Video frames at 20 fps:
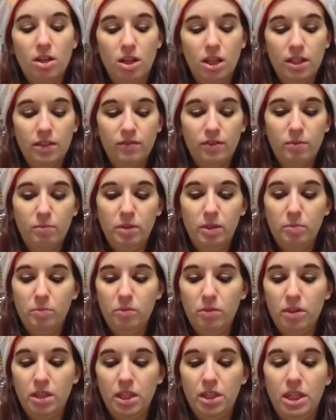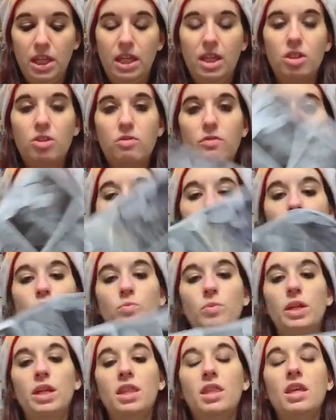all of the people that they interact
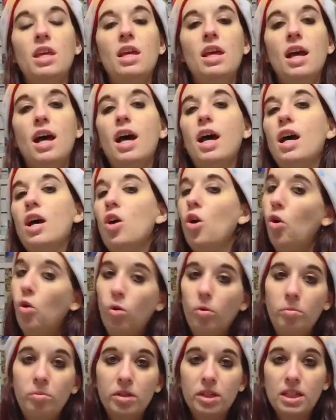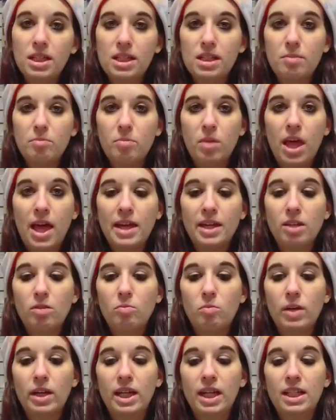with. Uh, whole book is in black and
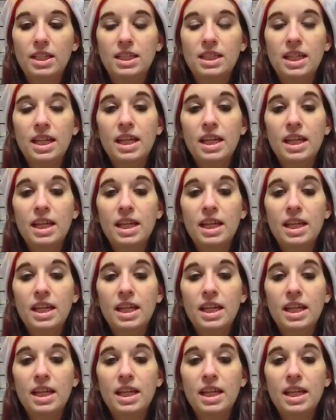white.